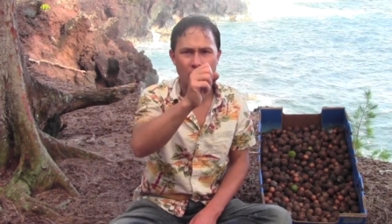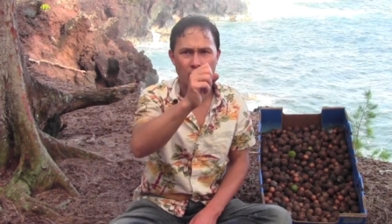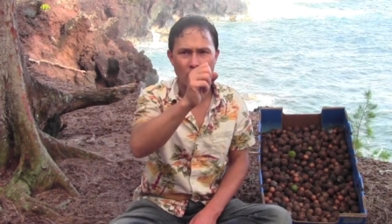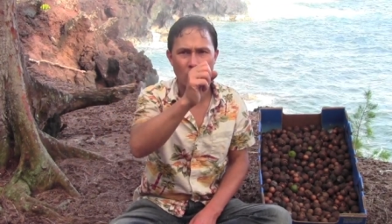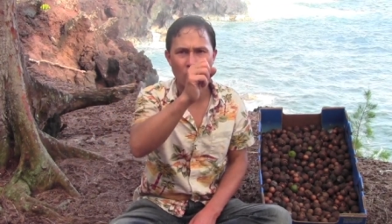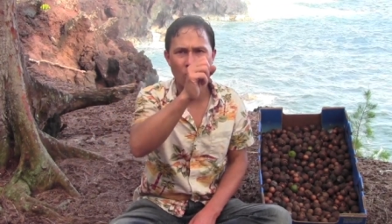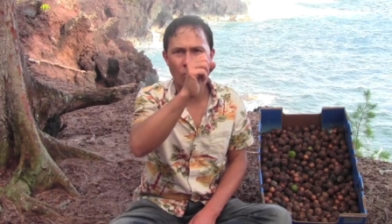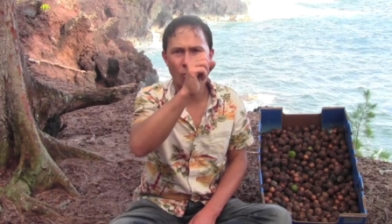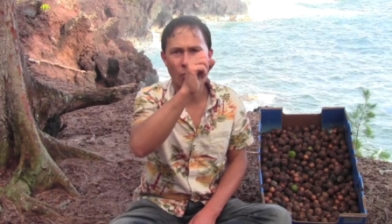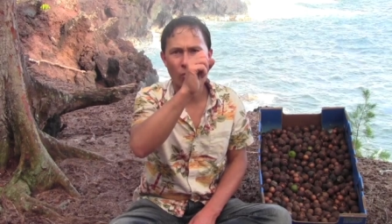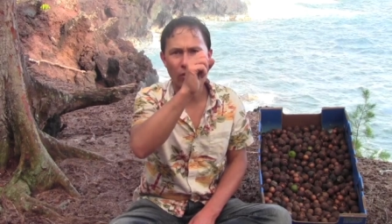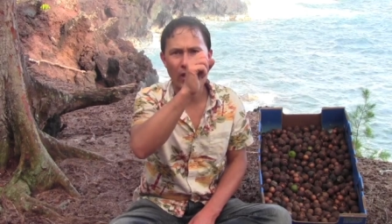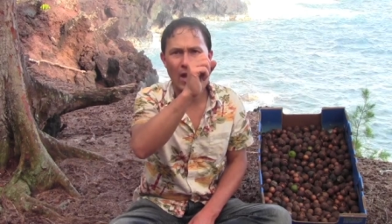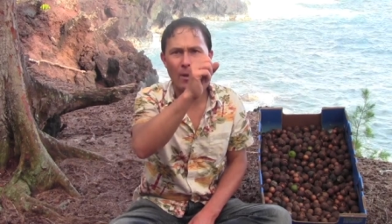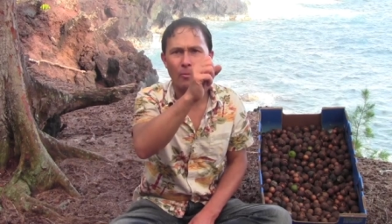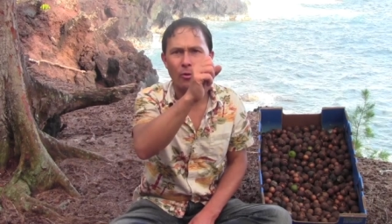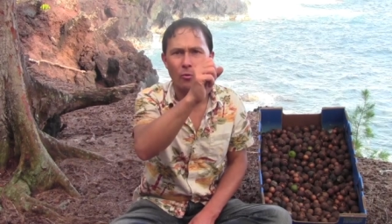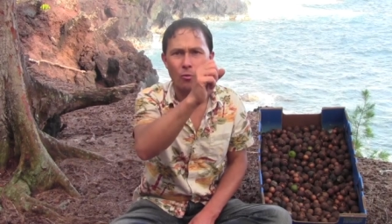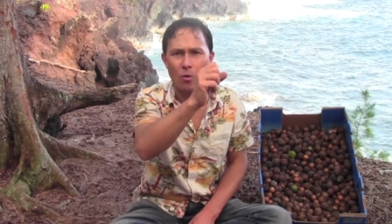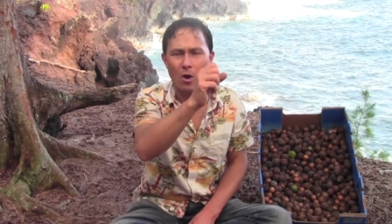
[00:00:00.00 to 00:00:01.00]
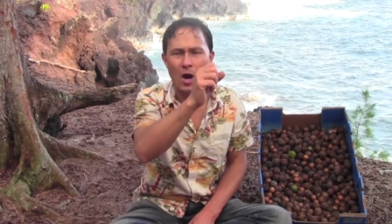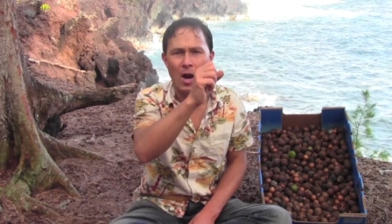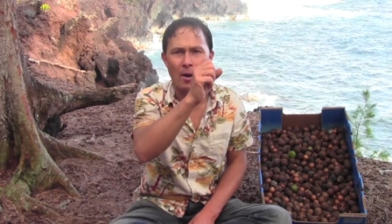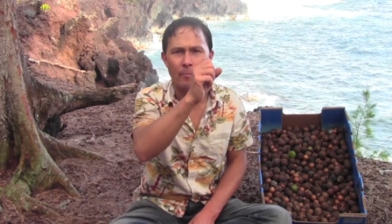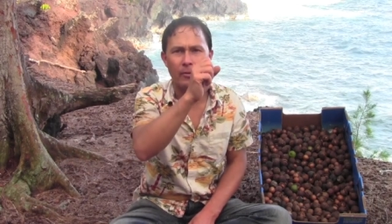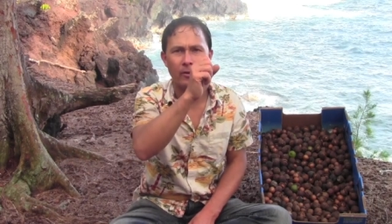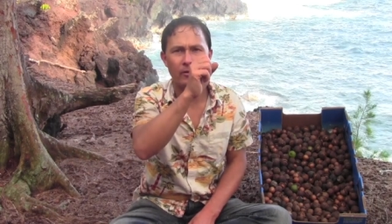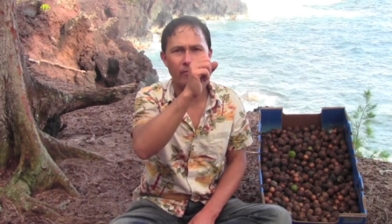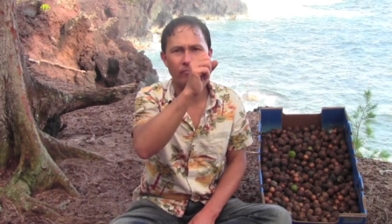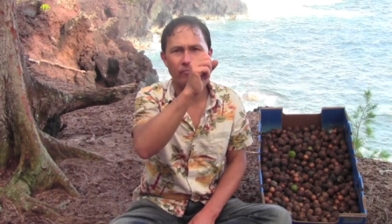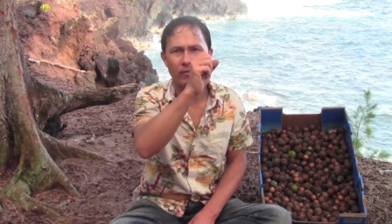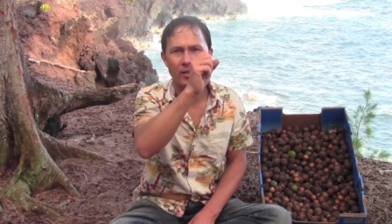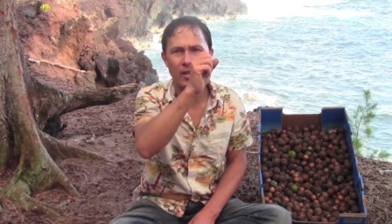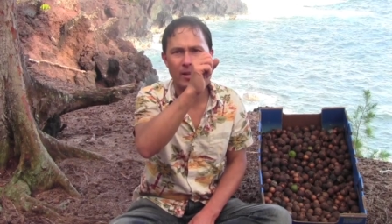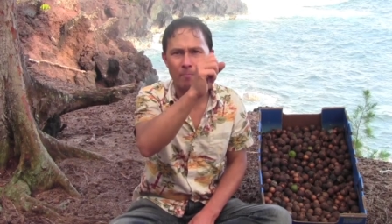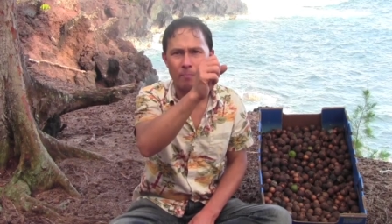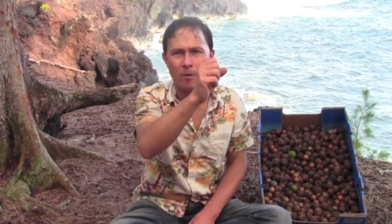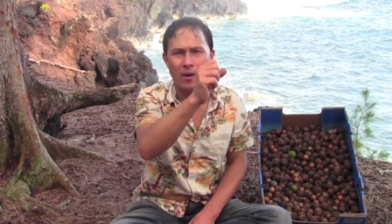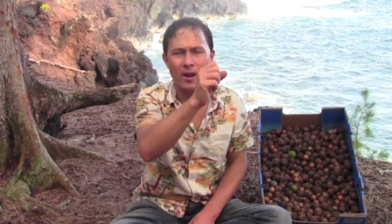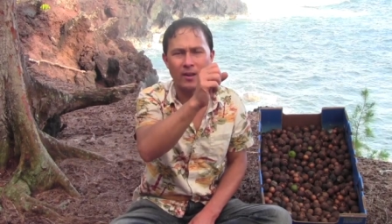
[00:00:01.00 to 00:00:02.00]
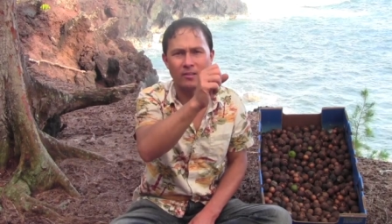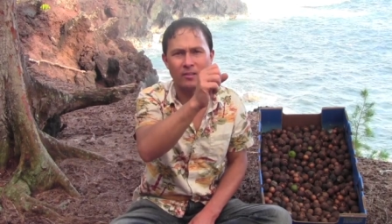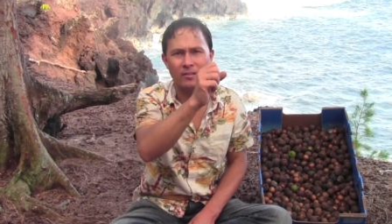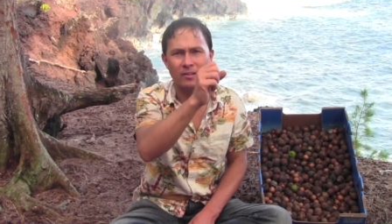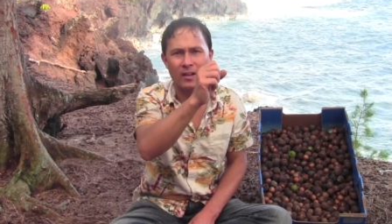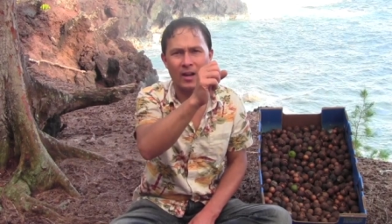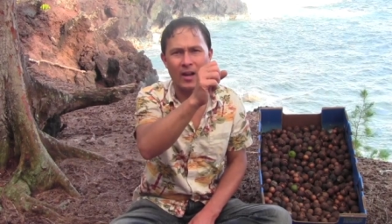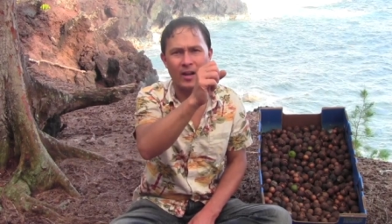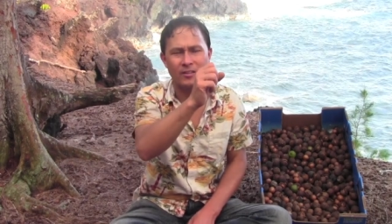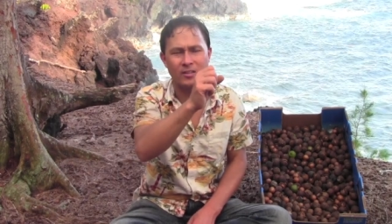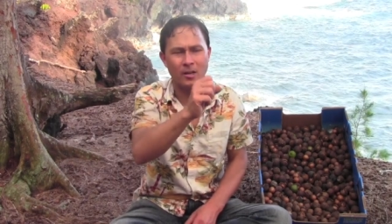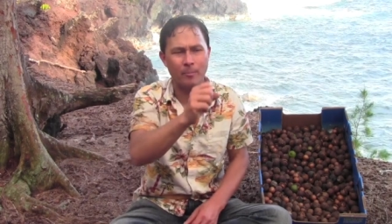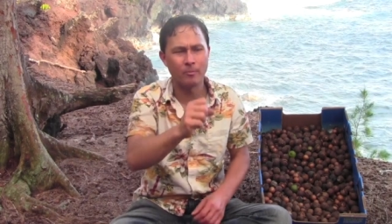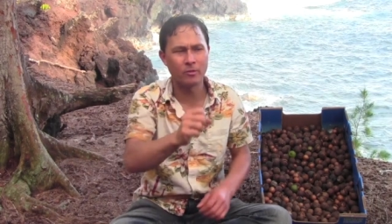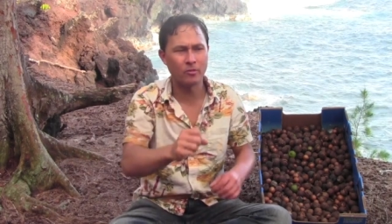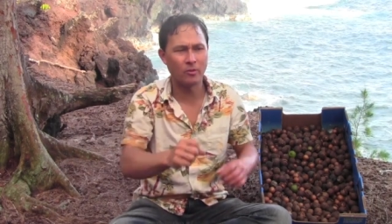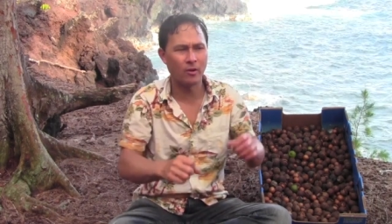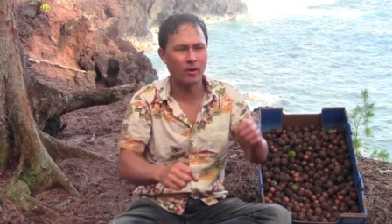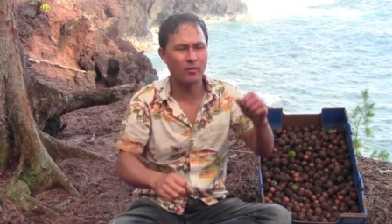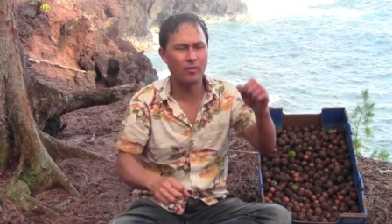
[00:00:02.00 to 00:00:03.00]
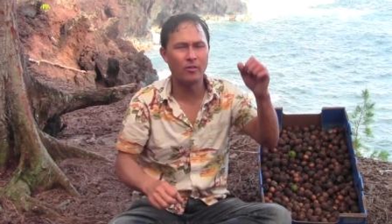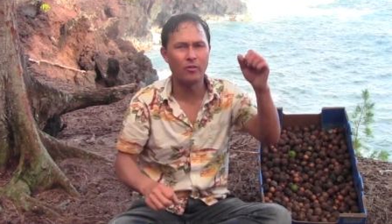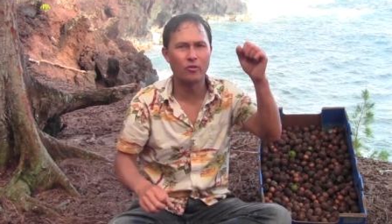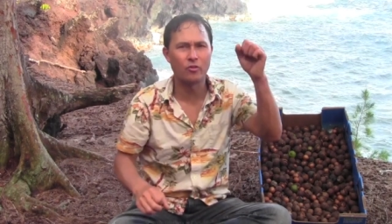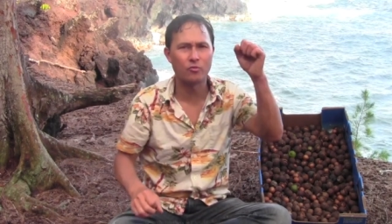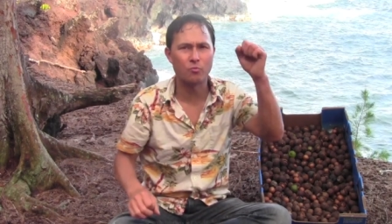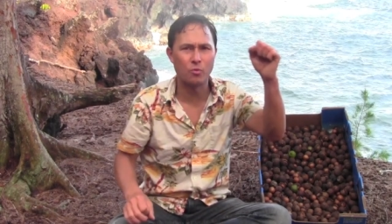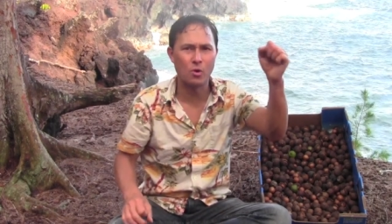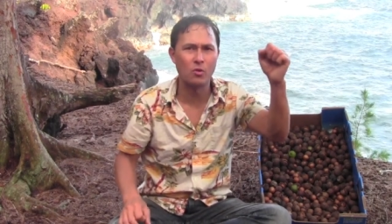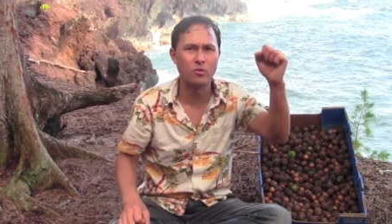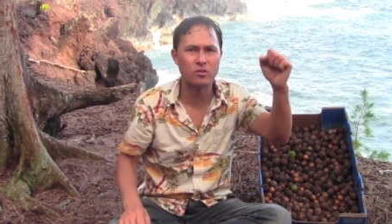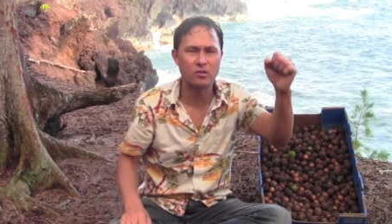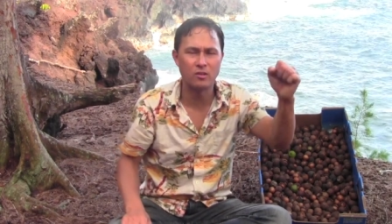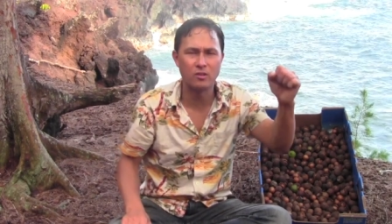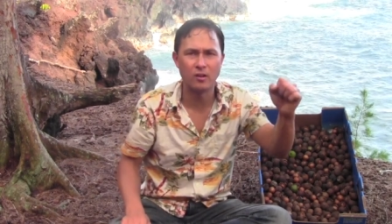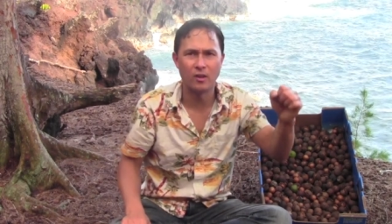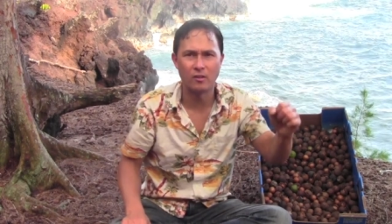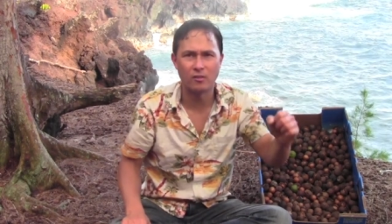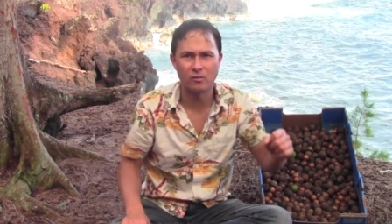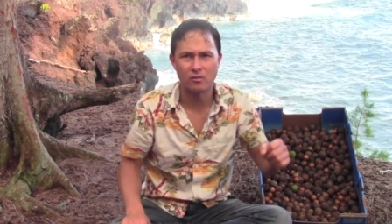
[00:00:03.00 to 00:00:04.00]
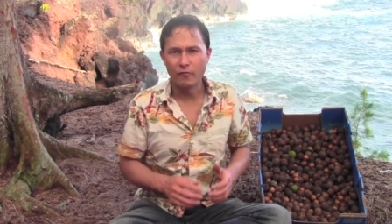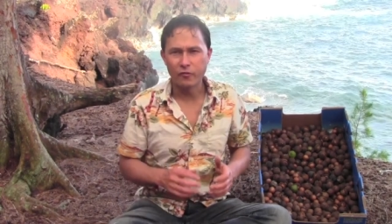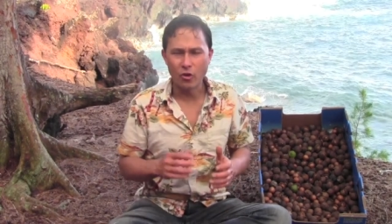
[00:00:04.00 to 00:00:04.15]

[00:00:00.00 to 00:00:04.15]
you know, labeled raw but heat processed at high temperature, and then there's roasted nuts.